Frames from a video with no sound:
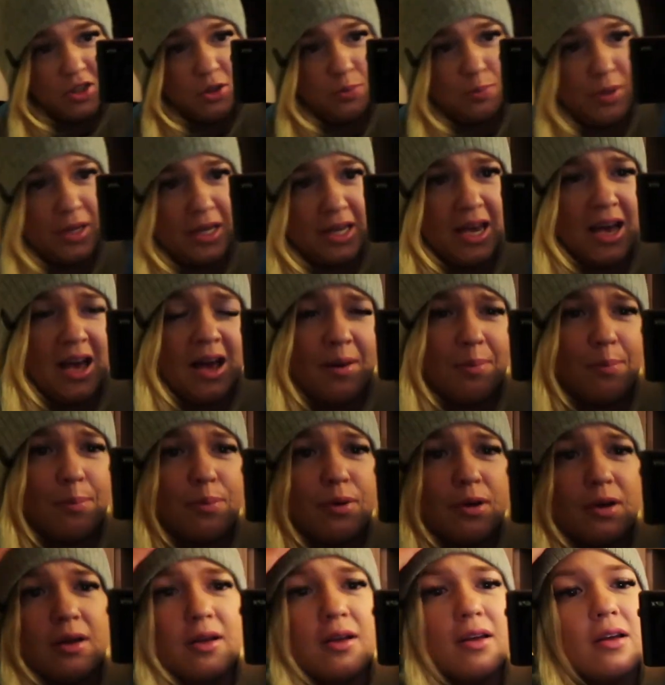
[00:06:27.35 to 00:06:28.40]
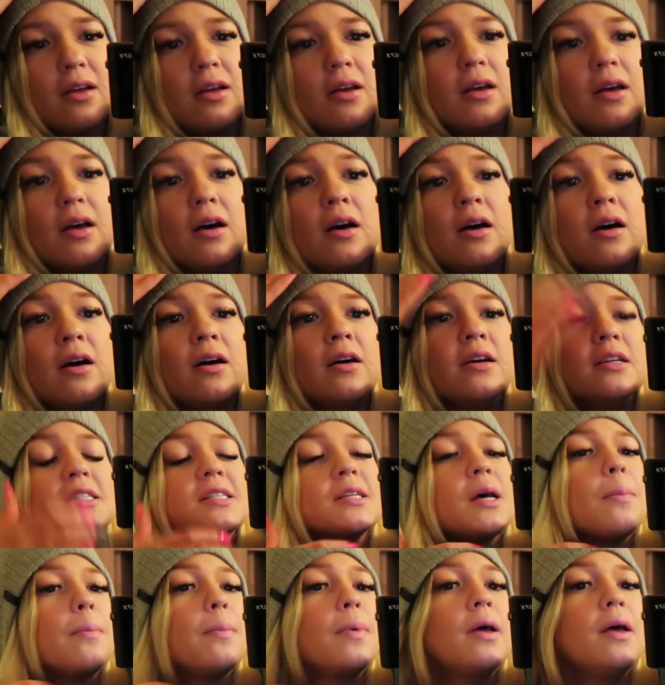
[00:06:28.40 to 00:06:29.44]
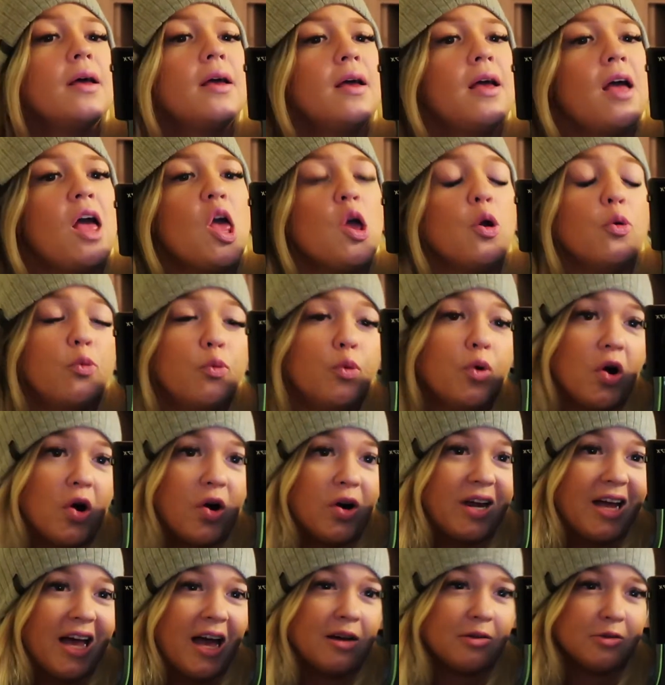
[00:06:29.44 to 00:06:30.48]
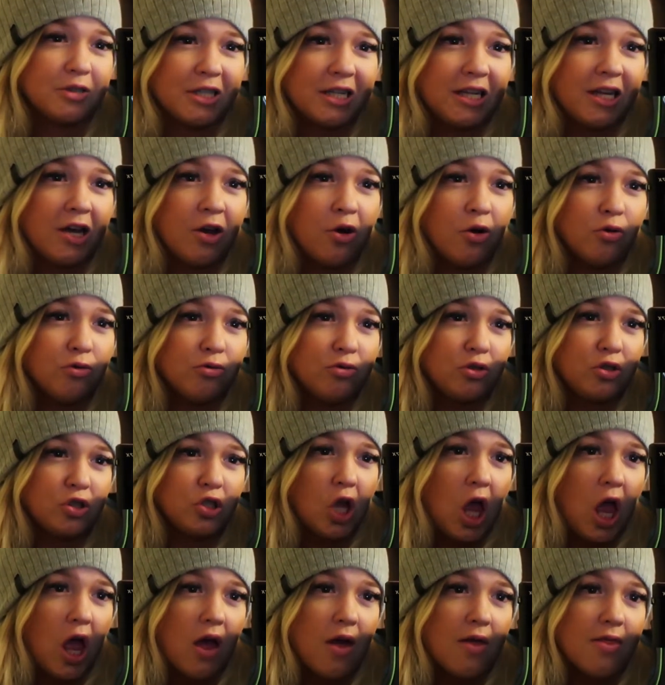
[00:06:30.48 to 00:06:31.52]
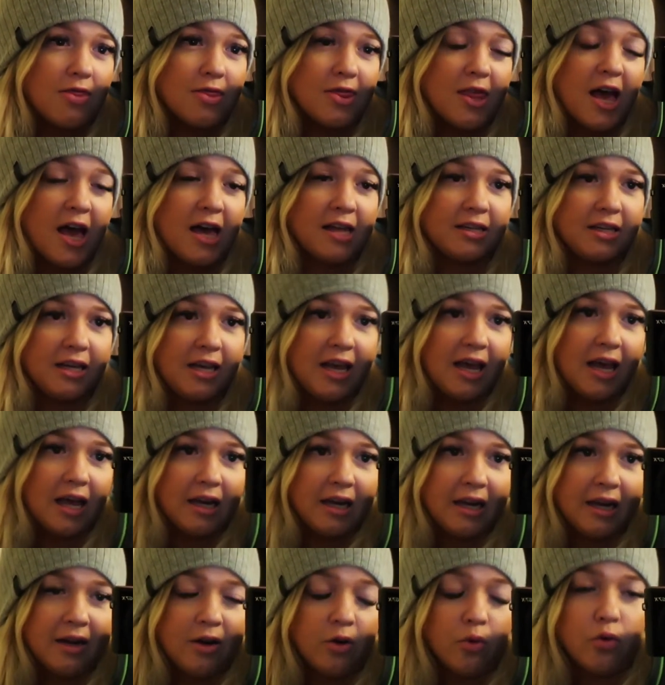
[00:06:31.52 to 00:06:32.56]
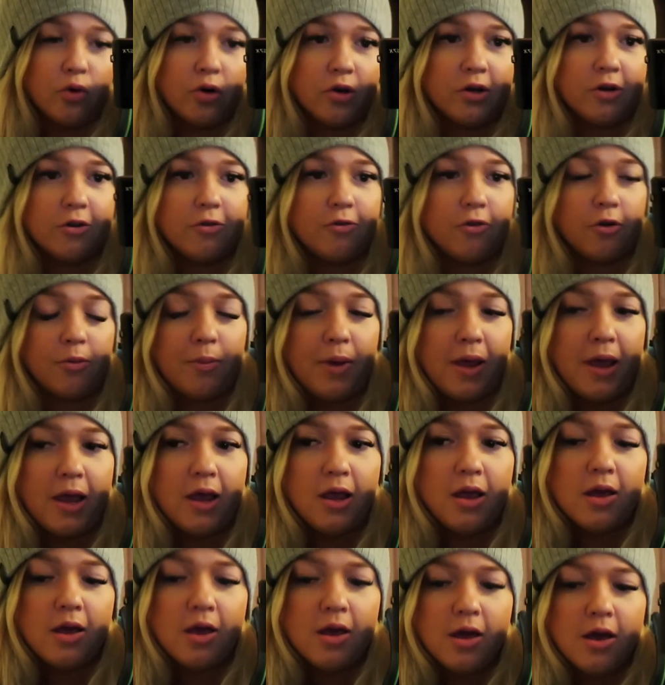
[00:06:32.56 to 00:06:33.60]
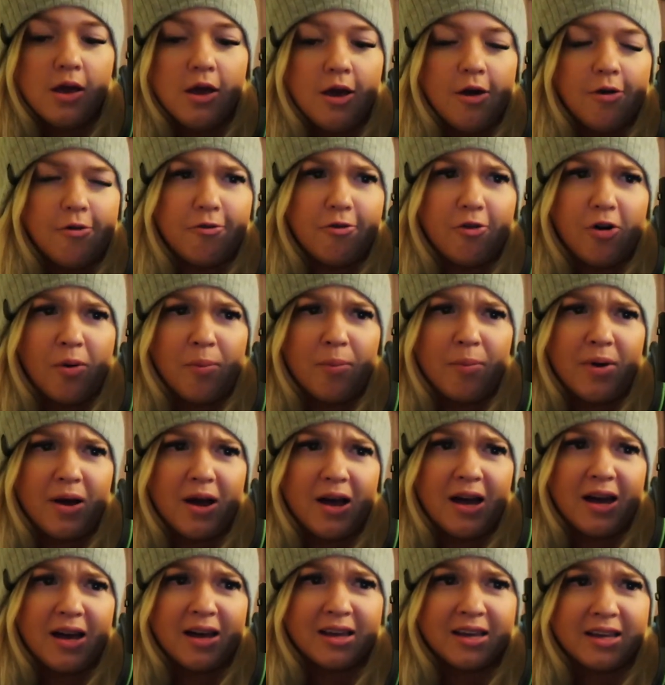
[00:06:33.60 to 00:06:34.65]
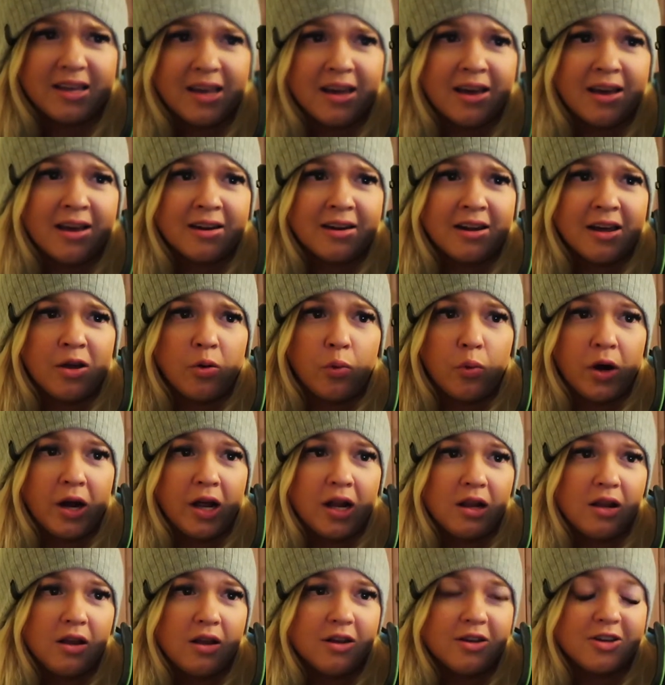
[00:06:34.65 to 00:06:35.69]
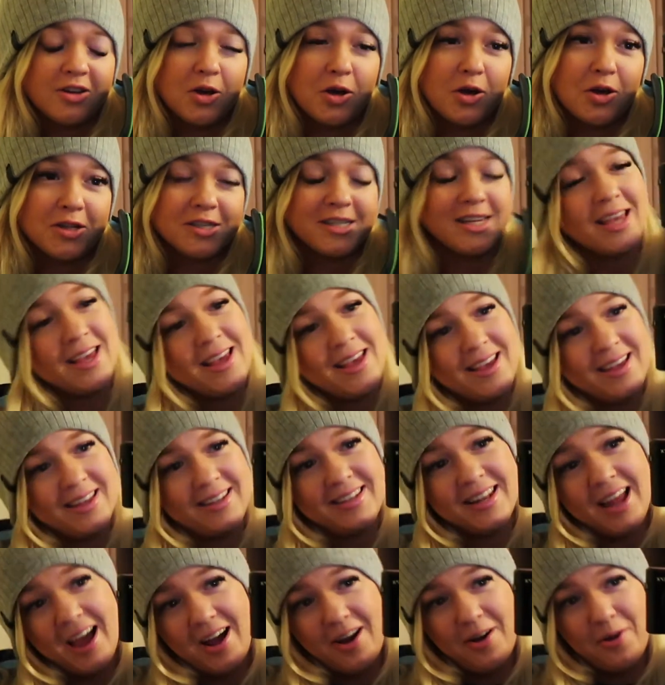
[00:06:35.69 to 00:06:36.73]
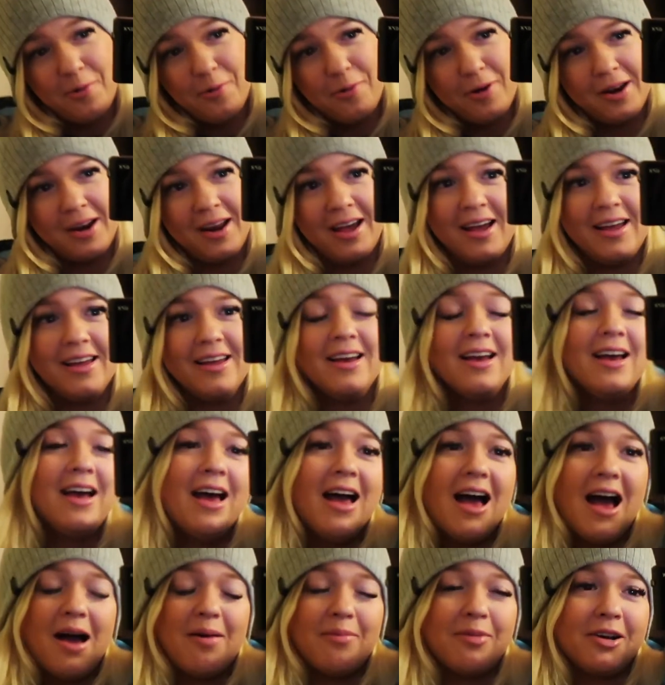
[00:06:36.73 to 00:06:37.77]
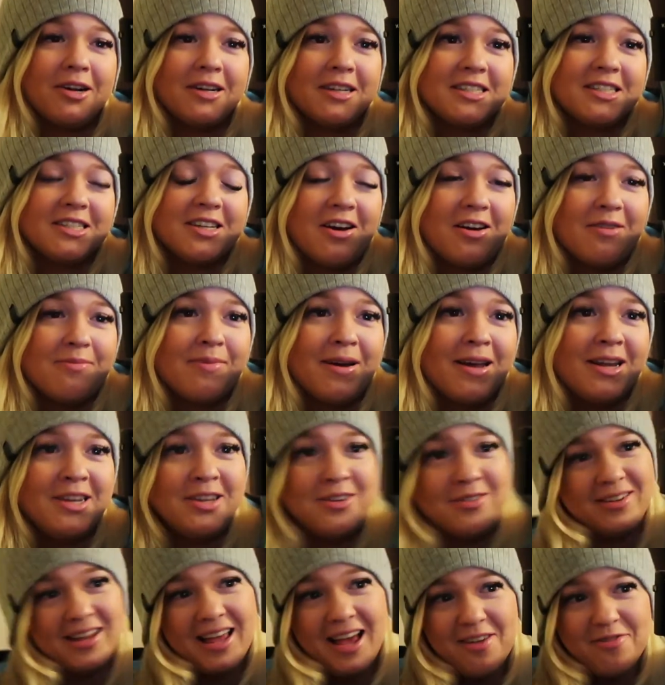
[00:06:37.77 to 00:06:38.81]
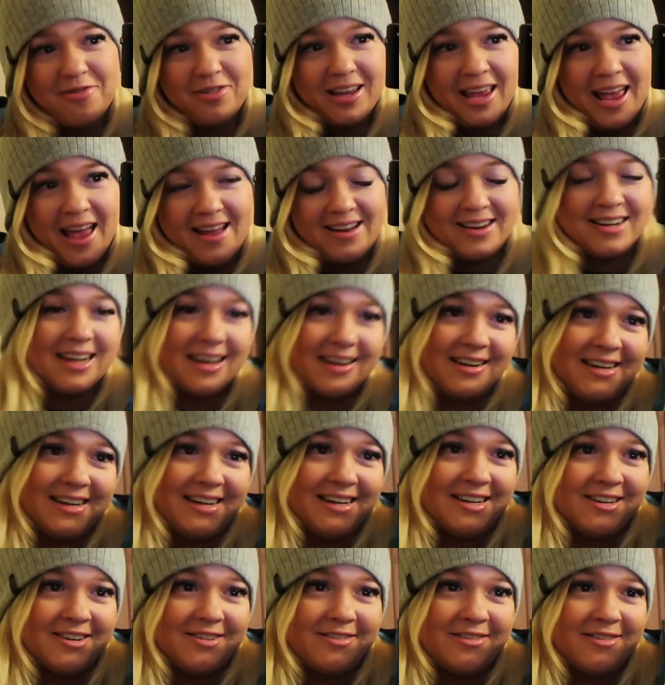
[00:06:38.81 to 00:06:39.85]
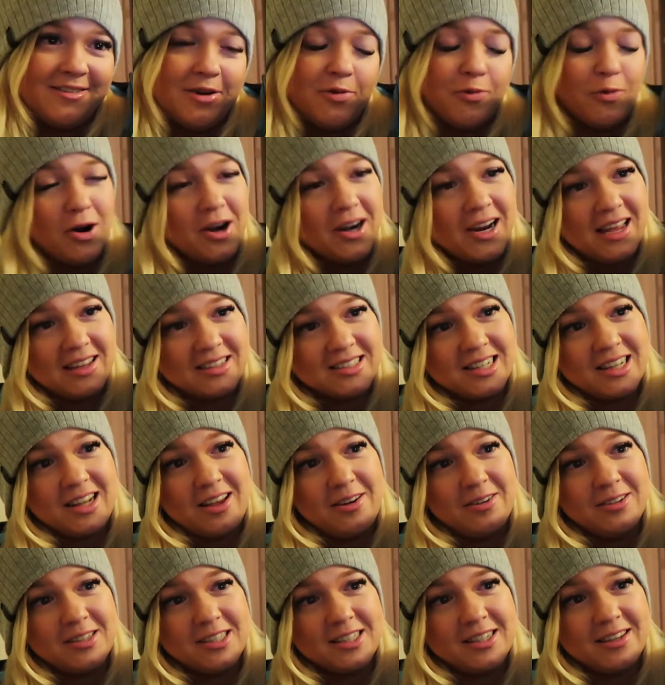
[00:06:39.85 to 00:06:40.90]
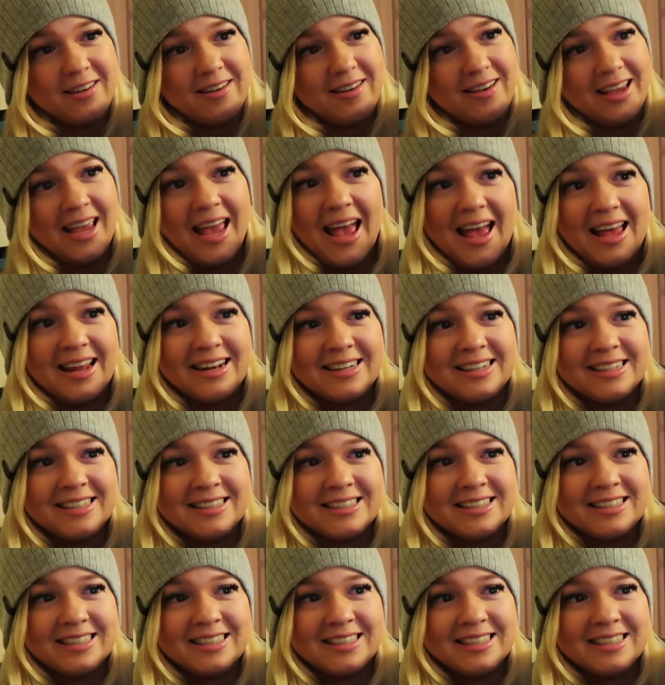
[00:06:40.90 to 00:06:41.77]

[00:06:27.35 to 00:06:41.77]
to pick up some workout clothes that Elin ordered for me from I Can I Will. Cause now when I'm gonna start my new life again, I need new workout clothes again.